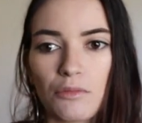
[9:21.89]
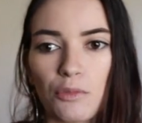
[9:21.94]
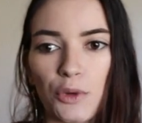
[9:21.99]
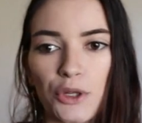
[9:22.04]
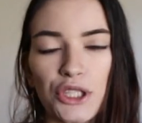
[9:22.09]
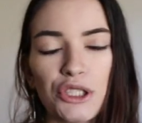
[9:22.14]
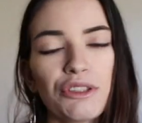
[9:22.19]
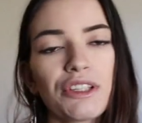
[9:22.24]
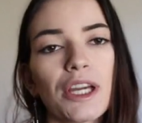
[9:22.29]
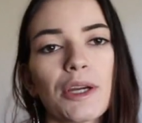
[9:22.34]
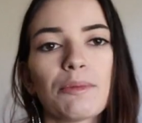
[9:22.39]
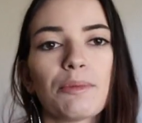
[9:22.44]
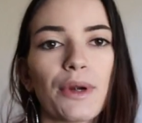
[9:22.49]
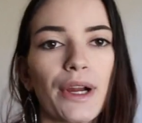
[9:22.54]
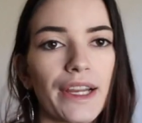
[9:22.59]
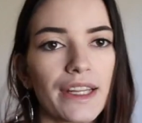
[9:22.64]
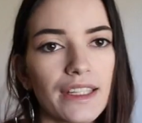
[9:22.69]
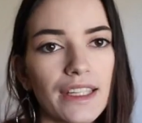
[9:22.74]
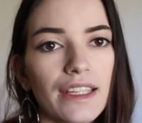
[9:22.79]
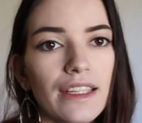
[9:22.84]
when you get
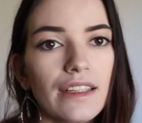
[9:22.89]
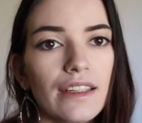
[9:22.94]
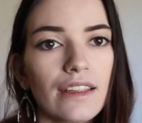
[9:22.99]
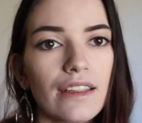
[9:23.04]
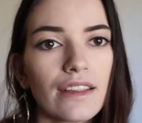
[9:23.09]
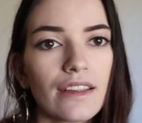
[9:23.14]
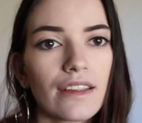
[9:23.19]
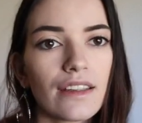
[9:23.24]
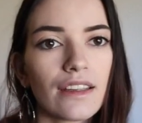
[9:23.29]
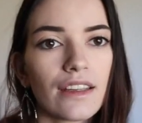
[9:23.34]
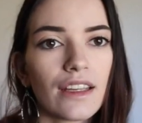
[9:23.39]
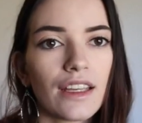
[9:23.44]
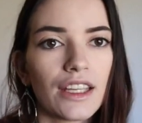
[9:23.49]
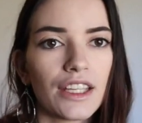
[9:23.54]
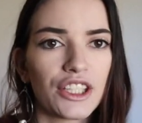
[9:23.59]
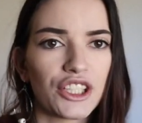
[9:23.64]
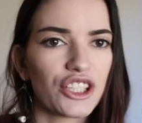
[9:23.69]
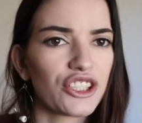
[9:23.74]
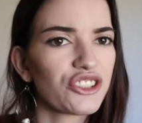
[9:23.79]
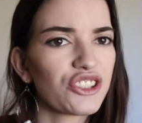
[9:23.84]
pregnant,
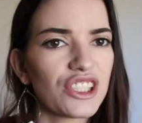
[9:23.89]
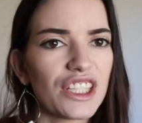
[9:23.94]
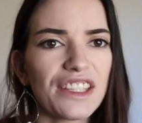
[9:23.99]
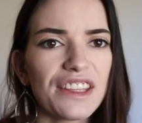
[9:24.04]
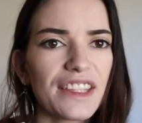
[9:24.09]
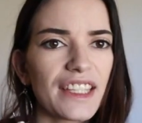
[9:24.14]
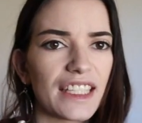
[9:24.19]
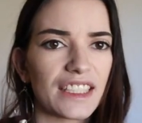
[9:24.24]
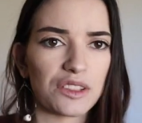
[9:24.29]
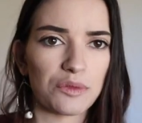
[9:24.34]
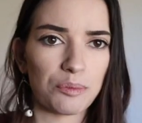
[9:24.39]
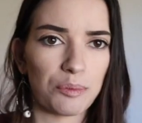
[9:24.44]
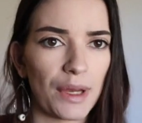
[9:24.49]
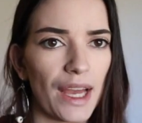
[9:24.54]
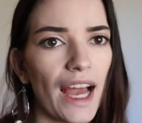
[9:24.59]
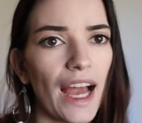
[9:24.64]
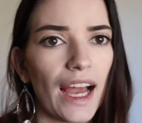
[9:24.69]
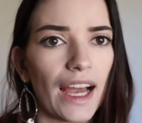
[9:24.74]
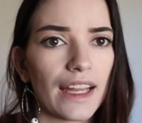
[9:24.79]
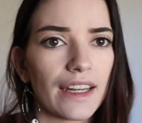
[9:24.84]
your teeth gets
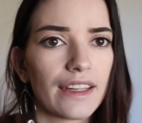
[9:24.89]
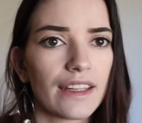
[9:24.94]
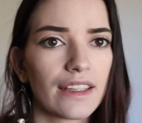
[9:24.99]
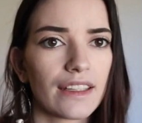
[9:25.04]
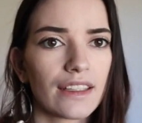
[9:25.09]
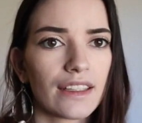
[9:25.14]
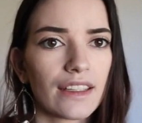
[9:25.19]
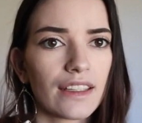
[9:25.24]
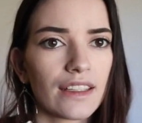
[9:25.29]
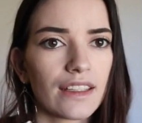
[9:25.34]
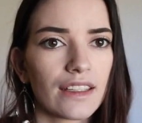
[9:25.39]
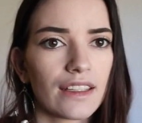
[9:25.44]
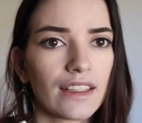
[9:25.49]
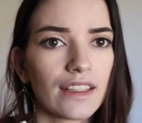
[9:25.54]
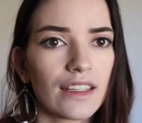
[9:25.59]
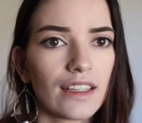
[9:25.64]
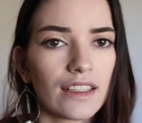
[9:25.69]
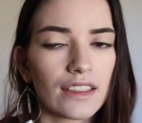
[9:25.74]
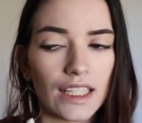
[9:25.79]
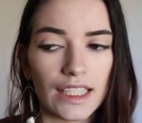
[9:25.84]
bad.
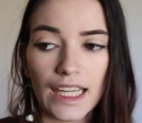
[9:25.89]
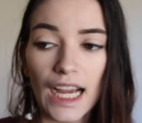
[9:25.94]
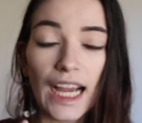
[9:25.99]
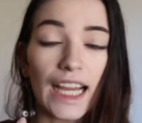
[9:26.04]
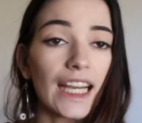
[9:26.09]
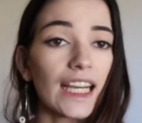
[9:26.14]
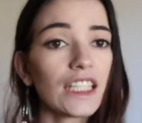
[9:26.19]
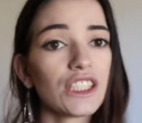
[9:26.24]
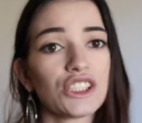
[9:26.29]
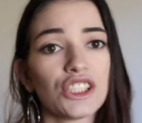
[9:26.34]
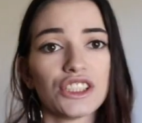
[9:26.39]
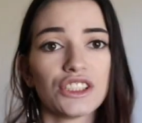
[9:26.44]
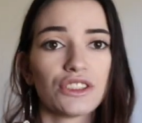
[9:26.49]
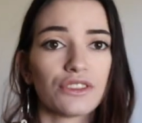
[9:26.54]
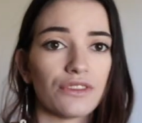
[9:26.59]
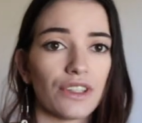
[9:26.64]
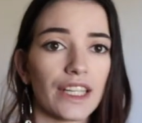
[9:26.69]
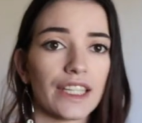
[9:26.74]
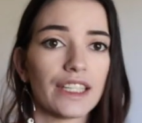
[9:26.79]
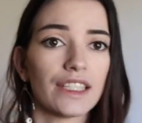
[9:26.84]
Like, I had
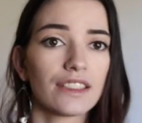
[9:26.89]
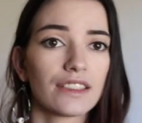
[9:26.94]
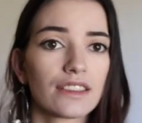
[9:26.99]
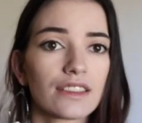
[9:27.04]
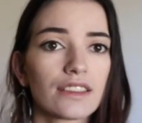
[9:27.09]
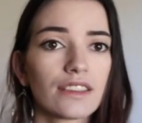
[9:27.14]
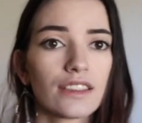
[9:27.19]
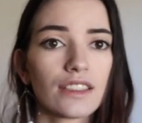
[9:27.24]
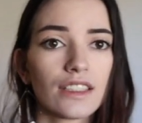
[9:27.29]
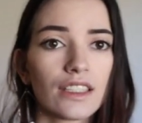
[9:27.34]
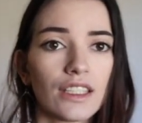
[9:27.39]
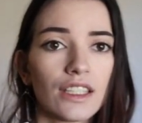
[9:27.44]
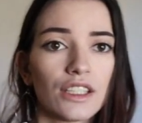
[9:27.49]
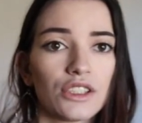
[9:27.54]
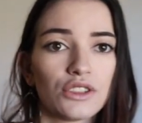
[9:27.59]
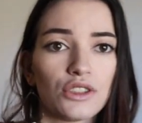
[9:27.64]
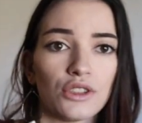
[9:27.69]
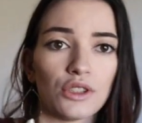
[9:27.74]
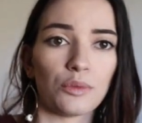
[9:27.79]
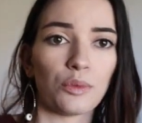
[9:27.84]

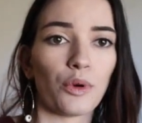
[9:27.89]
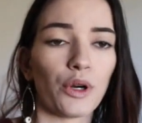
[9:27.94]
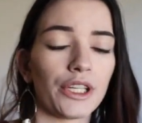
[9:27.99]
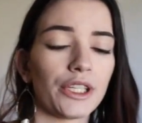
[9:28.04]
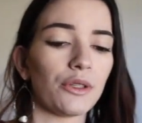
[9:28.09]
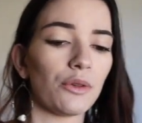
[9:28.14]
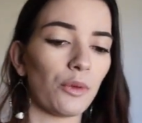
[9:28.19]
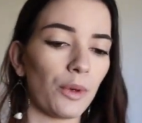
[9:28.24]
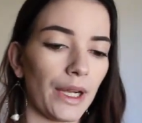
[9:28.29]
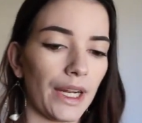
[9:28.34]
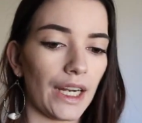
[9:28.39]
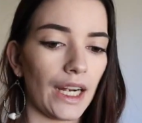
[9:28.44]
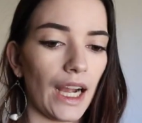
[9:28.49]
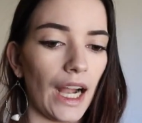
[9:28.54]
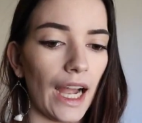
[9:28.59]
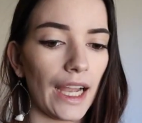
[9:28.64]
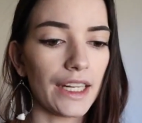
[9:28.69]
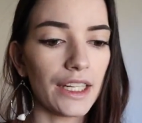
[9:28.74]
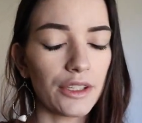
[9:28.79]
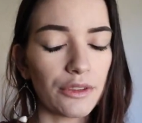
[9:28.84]
gingivitis to the point where
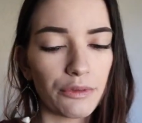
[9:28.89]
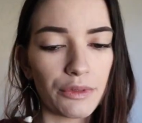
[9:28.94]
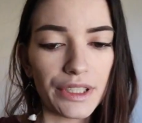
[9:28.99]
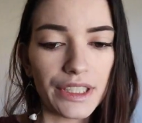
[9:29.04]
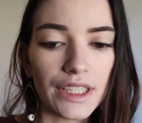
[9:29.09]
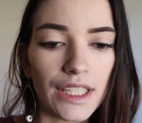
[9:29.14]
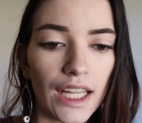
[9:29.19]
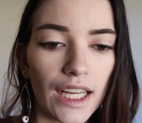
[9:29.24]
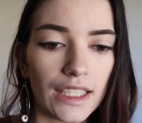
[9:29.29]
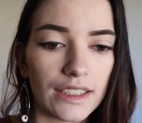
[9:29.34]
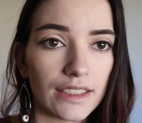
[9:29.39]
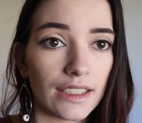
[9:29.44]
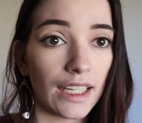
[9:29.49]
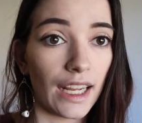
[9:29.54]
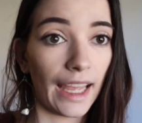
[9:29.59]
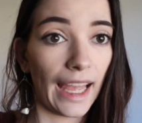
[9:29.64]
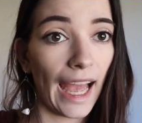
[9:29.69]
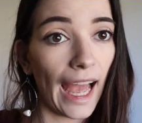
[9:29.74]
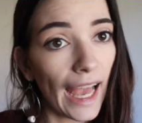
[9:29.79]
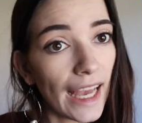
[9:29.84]
I didn't realize that
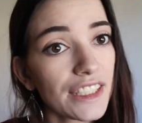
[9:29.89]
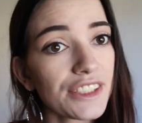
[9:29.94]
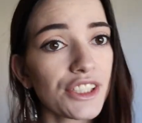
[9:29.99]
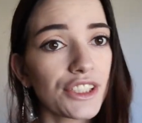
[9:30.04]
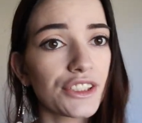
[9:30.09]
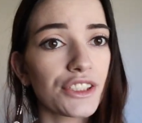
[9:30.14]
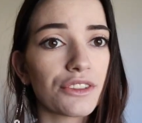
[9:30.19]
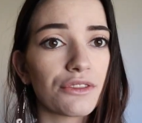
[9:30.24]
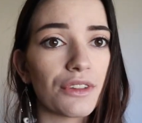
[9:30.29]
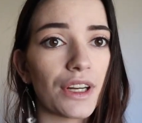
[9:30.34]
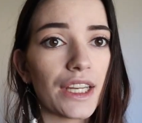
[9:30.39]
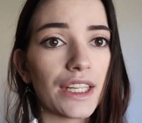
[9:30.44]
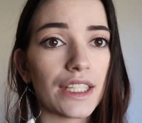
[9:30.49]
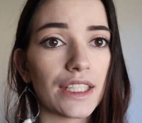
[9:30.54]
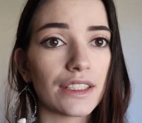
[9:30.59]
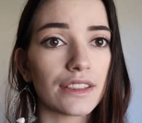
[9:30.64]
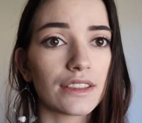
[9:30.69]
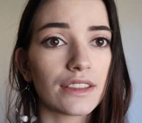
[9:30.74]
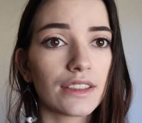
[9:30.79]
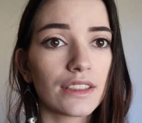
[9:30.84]
I had
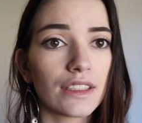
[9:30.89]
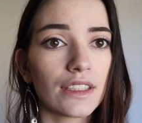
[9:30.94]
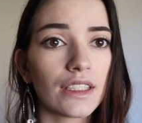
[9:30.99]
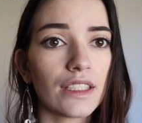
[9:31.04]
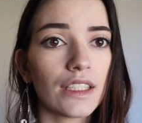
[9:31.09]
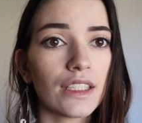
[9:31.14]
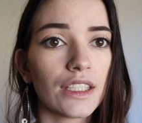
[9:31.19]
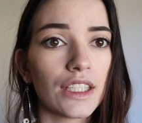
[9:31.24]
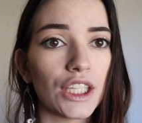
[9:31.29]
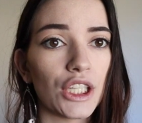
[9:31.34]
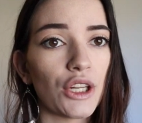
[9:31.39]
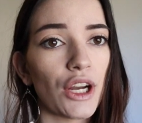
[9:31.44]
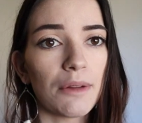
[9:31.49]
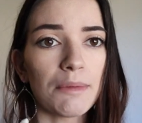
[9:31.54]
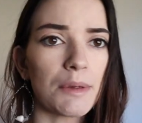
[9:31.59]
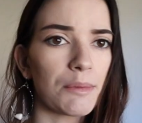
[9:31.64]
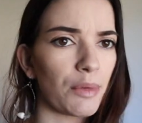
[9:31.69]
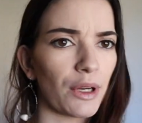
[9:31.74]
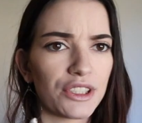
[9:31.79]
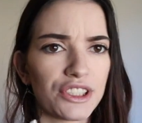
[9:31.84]
gingivitis. You know,
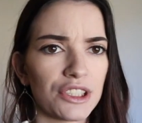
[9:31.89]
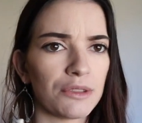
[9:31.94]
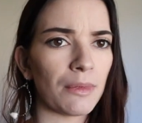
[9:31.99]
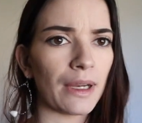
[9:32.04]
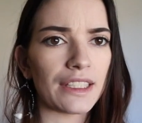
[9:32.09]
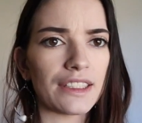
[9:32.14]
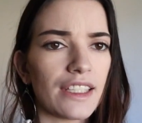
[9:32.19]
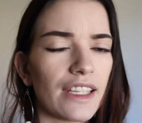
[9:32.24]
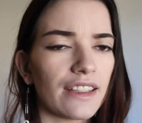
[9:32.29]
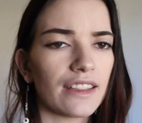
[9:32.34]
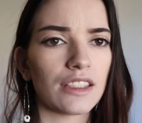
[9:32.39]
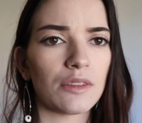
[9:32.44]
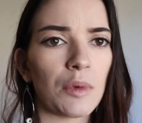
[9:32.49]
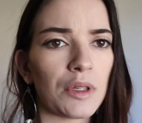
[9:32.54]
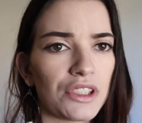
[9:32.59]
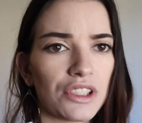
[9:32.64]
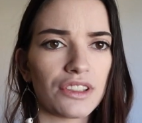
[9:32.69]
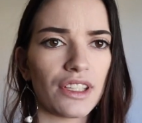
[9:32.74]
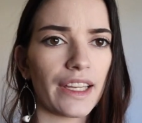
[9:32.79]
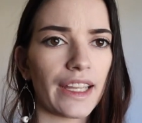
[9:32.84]
I'd be brushing my teeth as
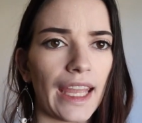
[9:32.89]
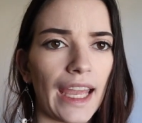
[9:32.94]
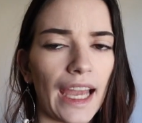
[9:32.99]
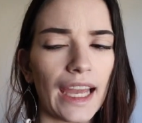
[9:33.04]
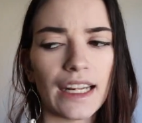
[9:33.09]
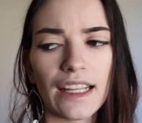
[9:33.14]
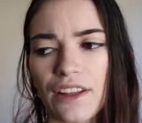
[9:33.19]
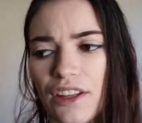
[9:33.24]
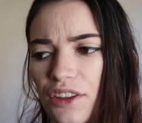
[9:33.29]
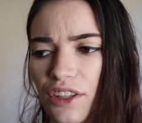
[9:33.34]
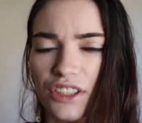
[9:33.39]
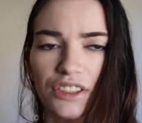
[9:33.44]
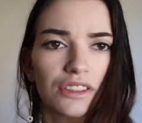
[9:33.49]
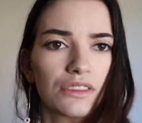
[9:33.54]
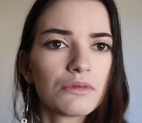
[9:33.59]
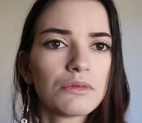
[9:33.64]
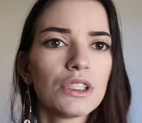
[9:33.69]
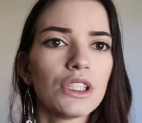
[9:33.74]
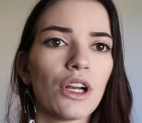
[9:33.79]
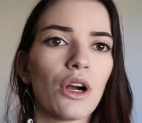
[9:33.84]
much as I can, and then
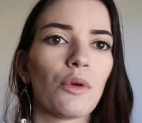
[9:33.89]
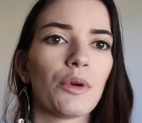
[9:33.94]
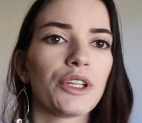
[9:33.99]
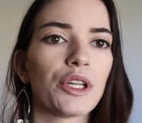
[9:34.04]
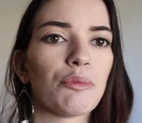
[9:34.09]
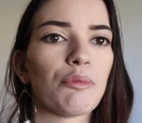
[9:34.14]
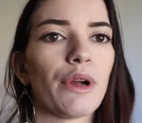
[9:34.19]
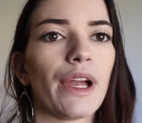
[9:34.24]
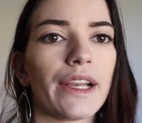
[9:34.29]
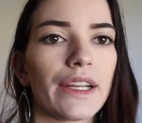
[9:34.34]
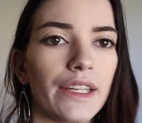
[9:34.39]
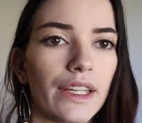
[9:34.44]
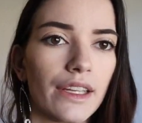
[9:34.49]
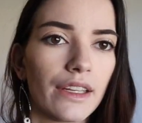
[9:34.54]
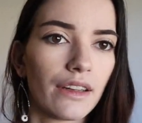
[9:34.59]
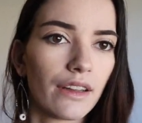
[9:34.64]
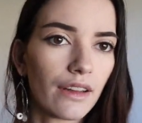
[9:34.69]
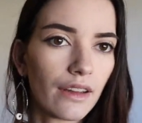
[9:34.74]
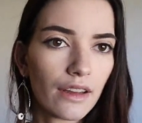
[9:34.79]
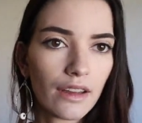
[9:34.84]
there's, you know, when you're
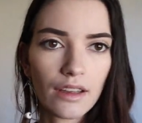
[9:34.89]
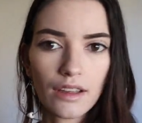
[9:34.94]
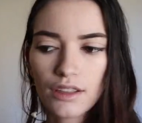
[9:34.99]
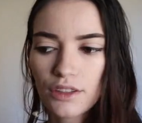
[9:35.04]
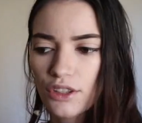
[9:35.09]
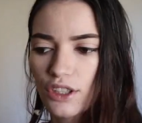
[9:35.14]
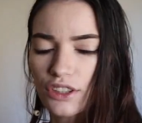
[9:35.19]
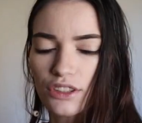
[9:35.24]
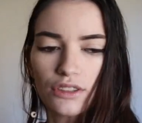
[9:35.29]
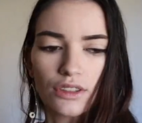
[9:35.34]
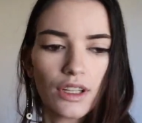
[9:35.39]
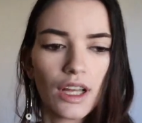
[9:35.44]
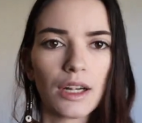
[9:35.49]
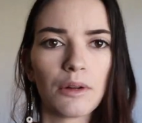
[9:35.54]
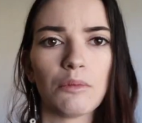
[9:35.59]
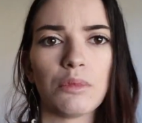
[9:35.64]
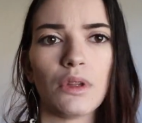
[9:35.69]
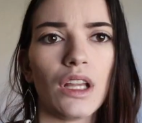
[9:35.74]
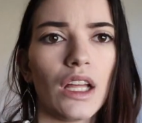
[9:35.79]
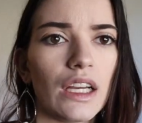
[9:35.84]
pregnant, there's a
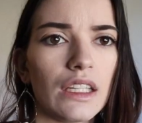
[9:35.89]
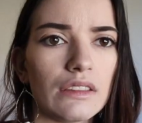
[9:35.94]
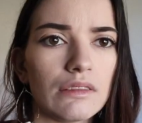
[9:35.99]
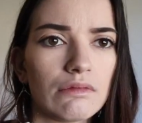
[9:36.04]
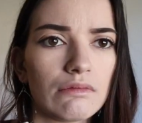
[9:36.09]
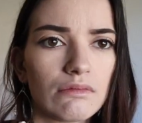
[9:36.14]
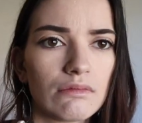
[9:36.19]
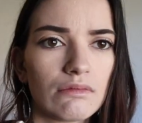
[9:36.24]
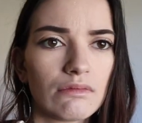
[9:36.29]
lot of blood,